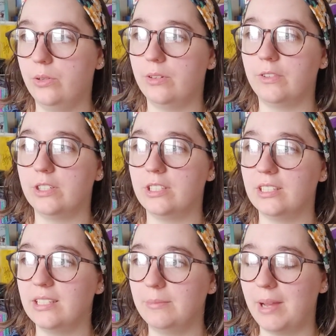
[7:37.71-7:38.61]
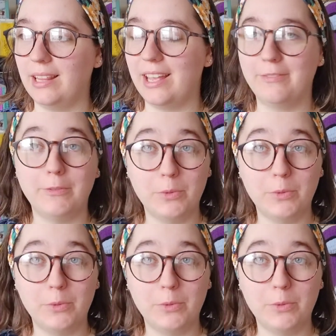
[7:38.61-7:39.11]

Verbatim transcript: universes in my life.